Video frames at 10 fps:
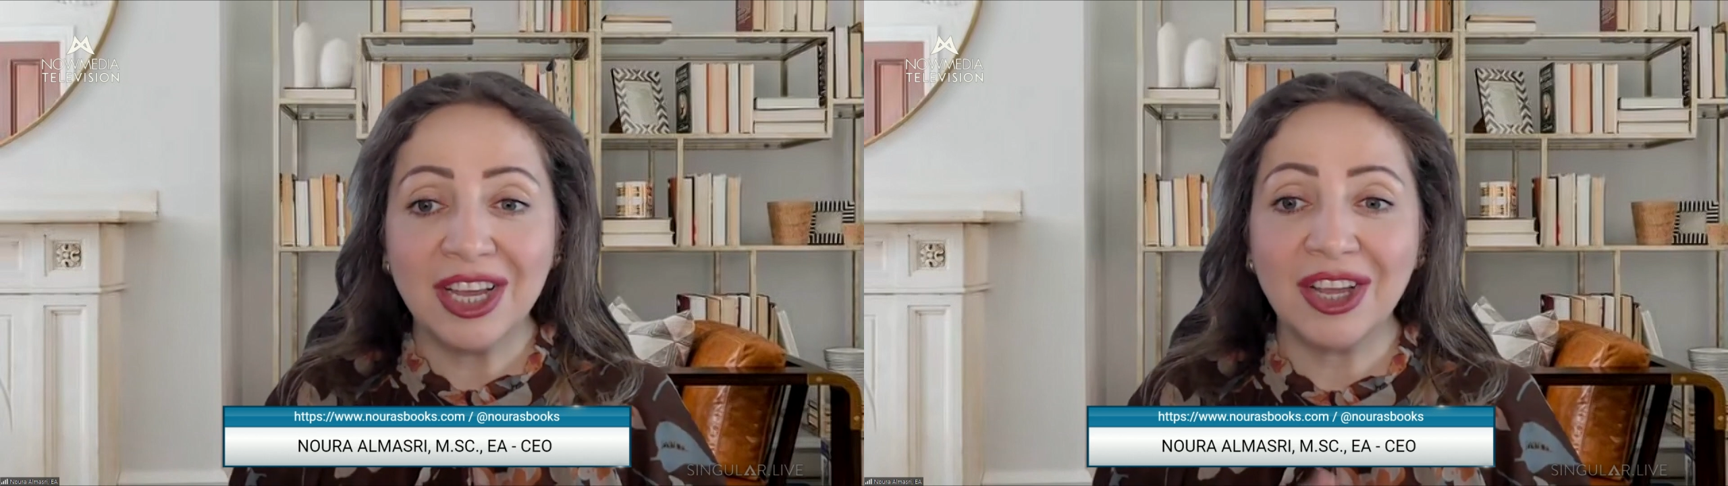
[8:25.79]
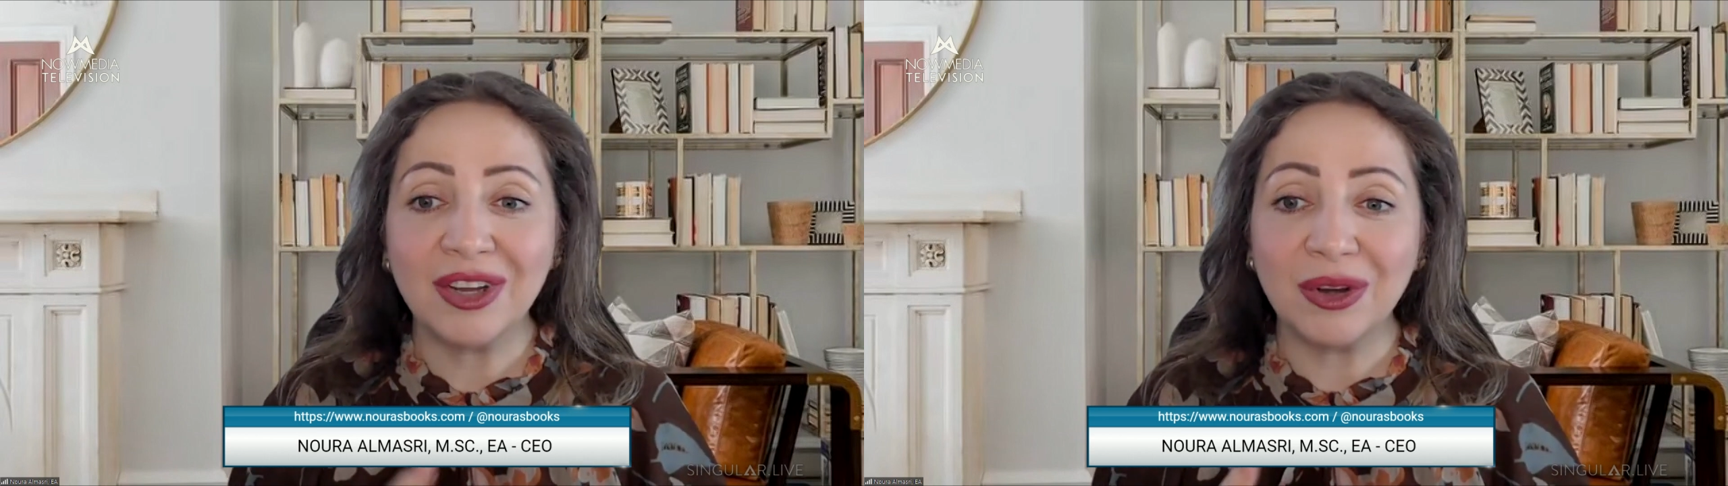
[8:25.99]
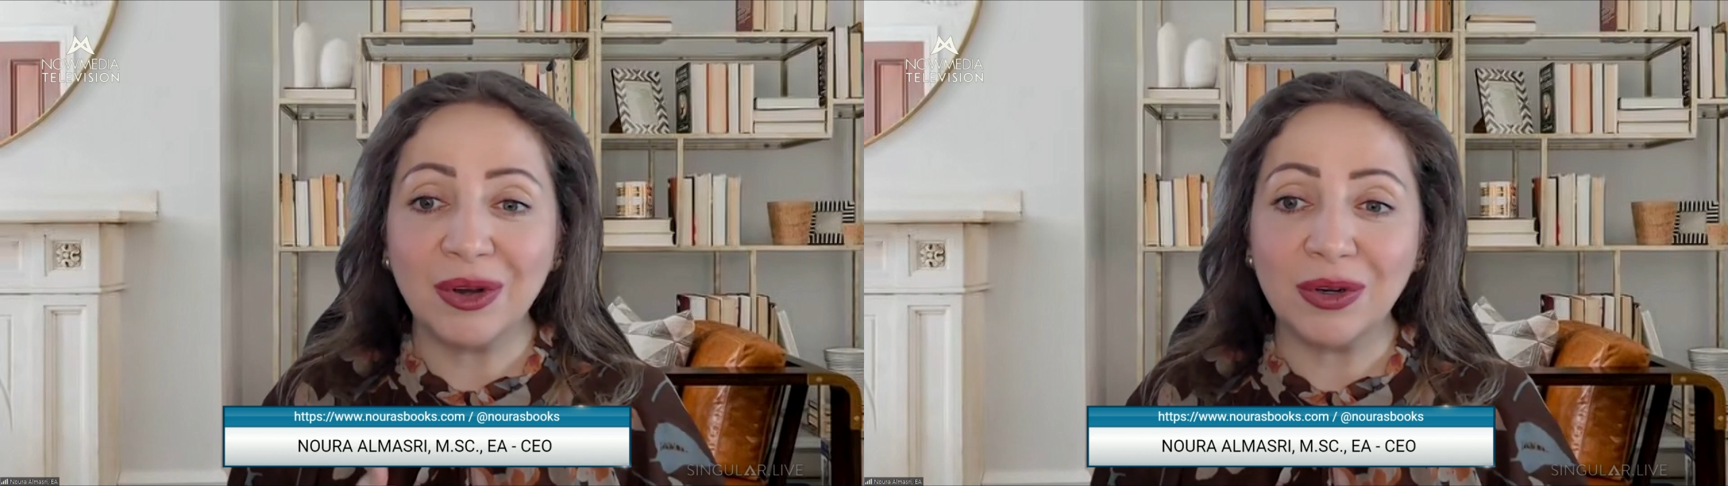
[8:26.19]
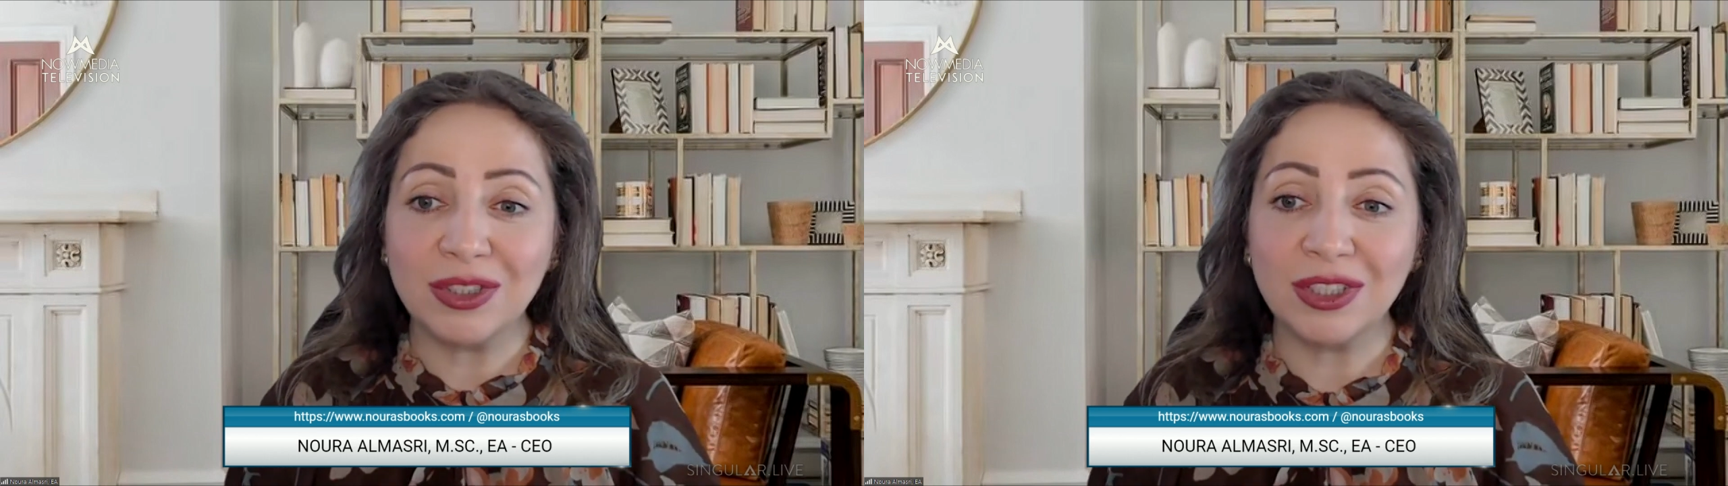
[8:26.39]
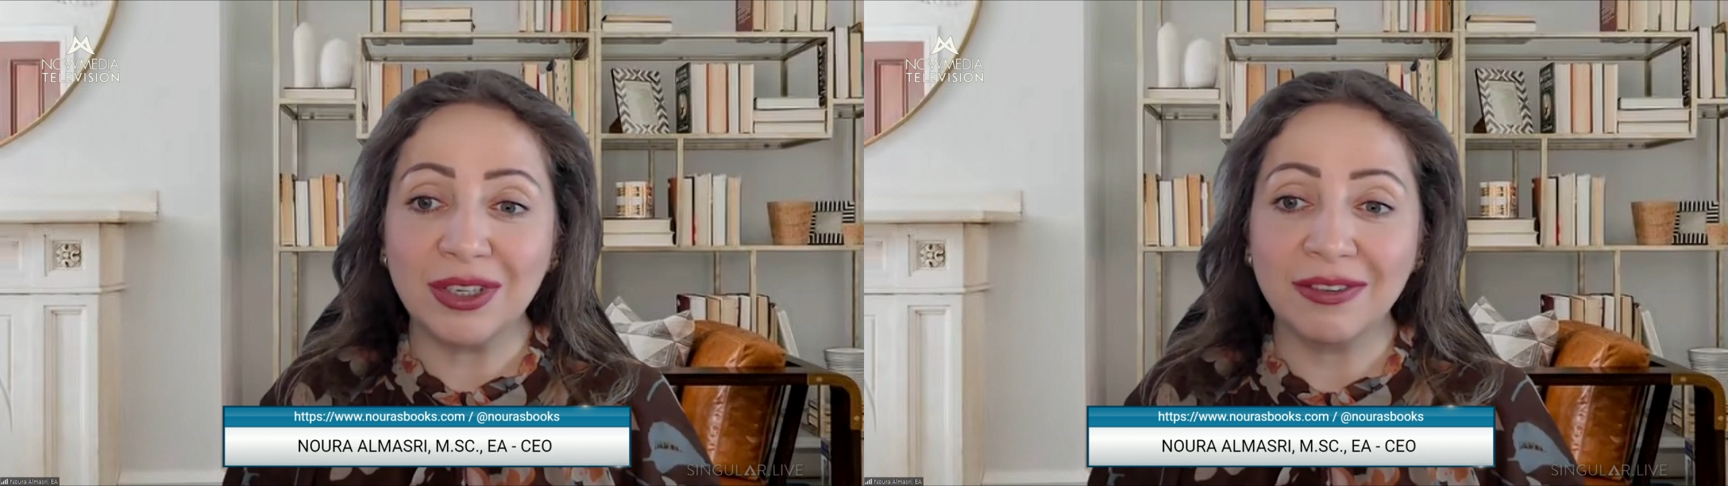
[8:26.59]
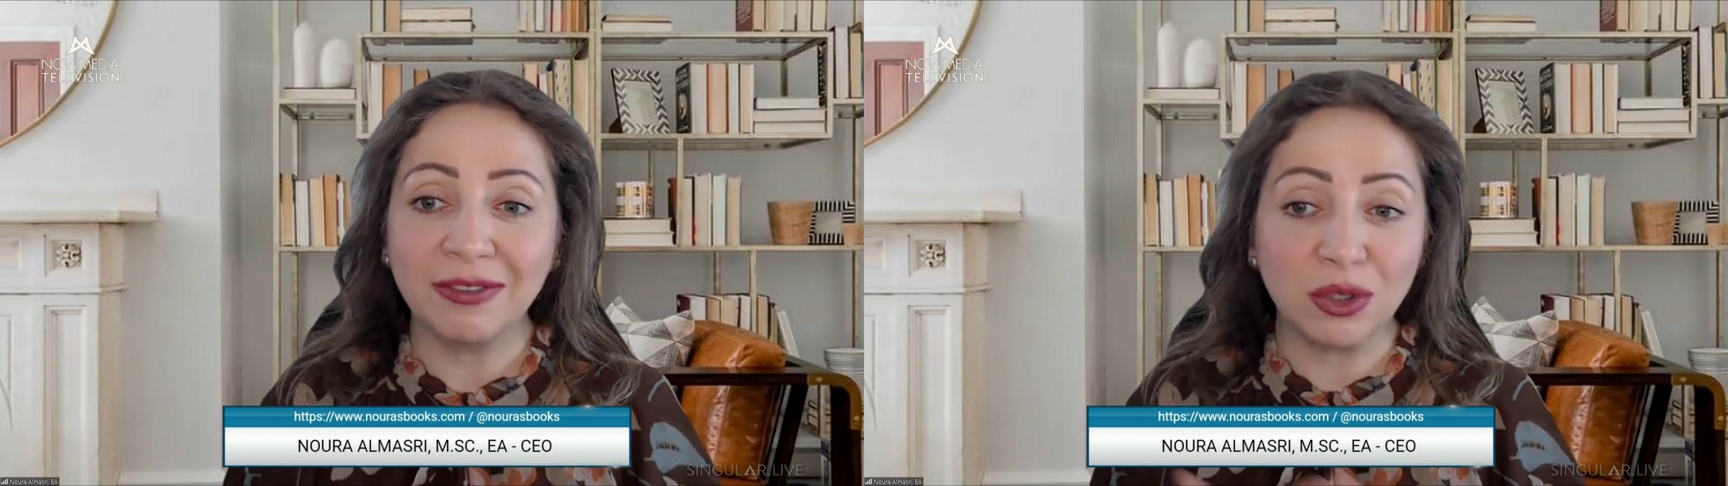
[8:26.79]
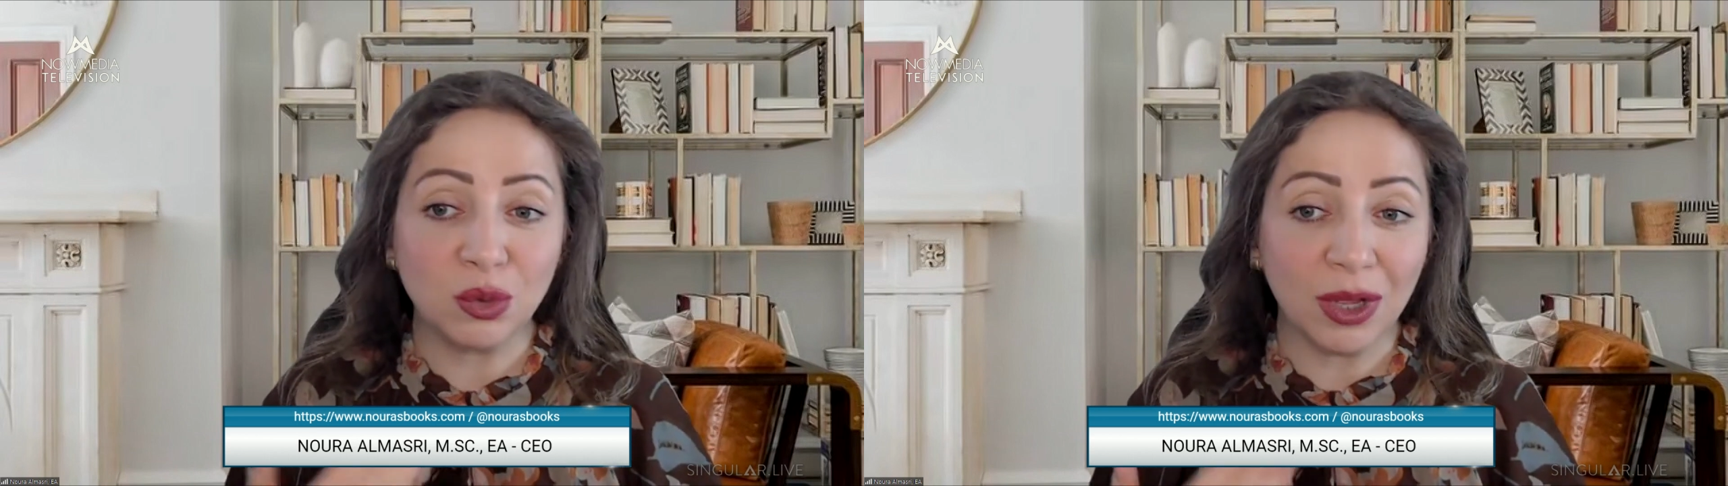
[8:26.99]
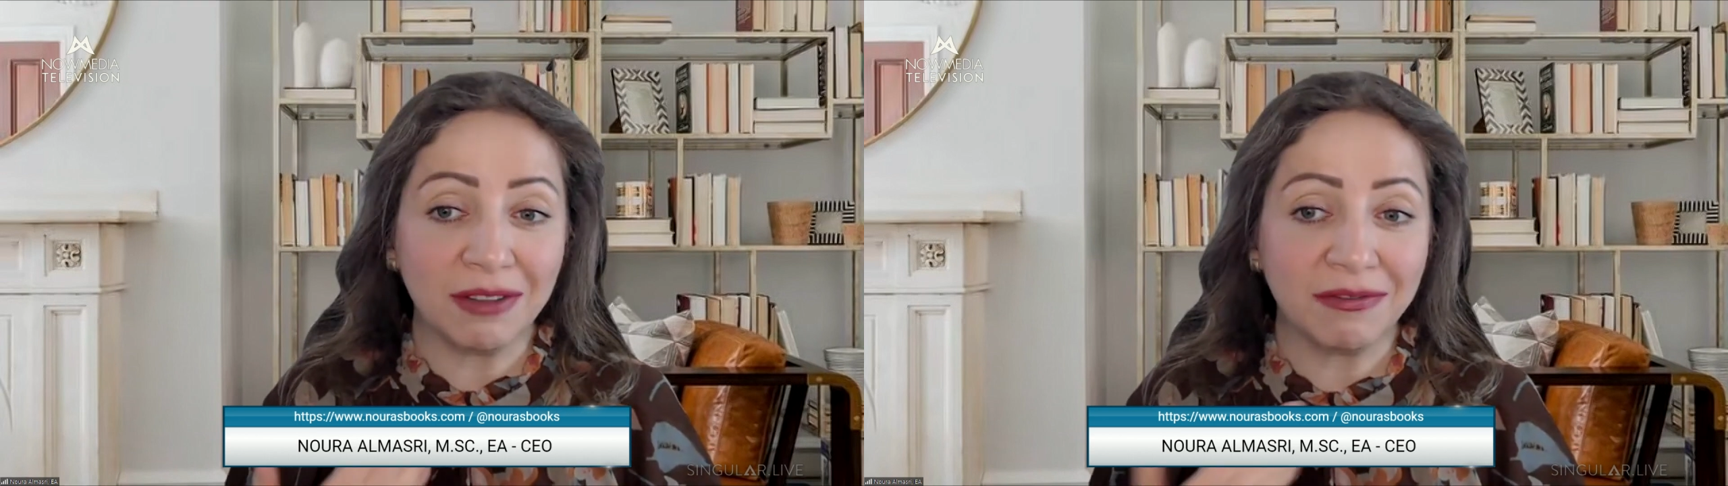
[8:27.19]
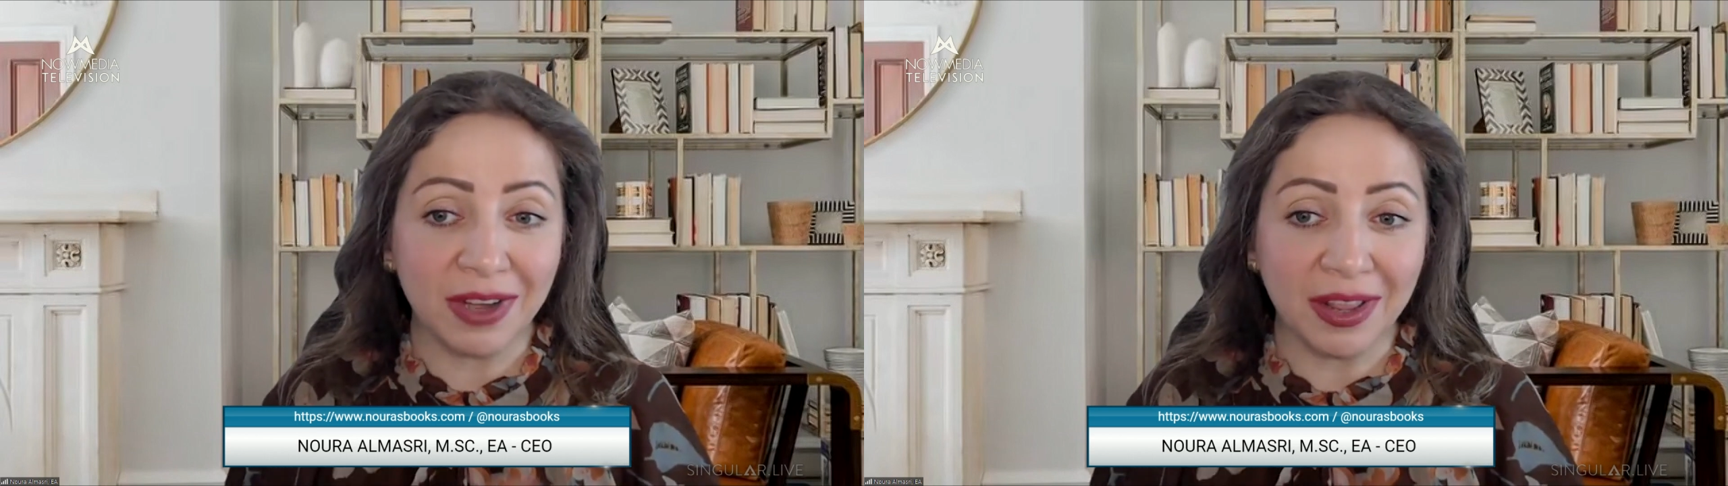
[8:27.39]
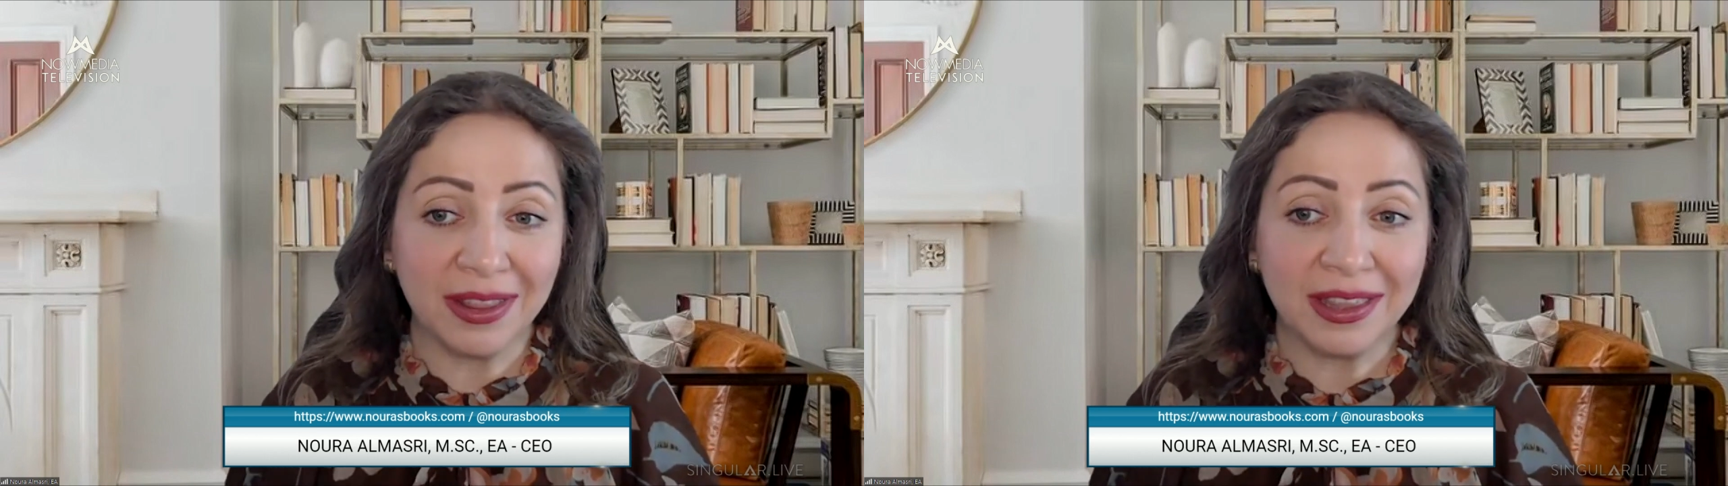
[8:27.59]
in order for 12
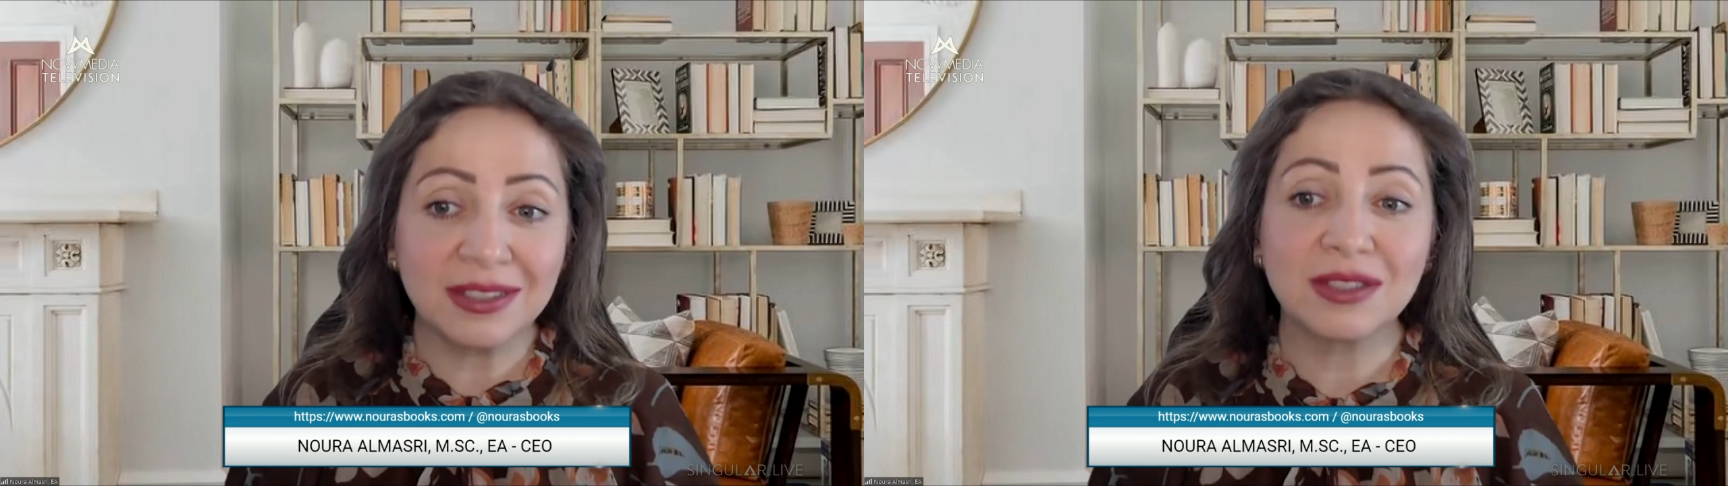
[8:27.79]
months.